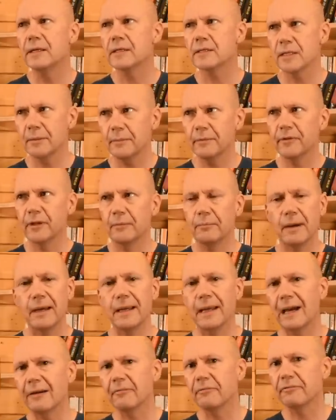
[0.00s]
Some of you
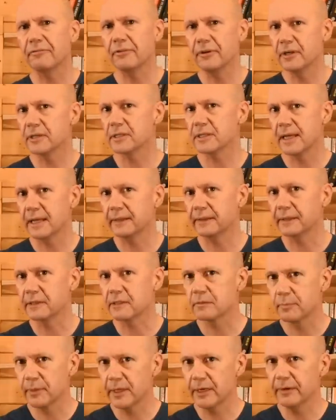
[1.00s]
may have first-hand
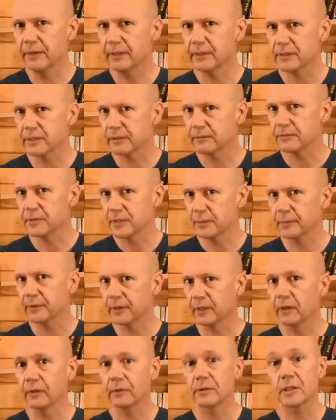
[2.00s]
experience of some of
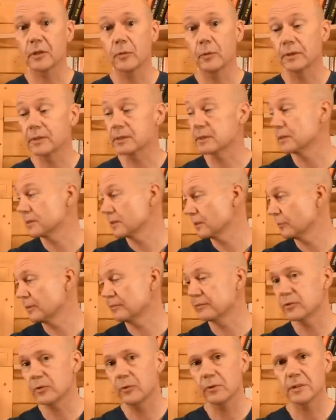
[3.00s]
the consequences that
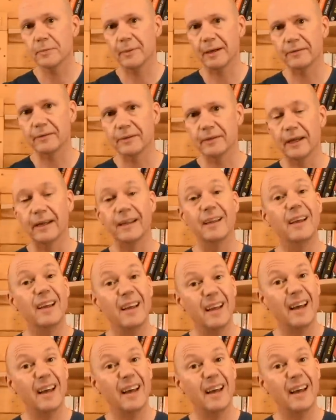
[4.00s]
we've talked about today,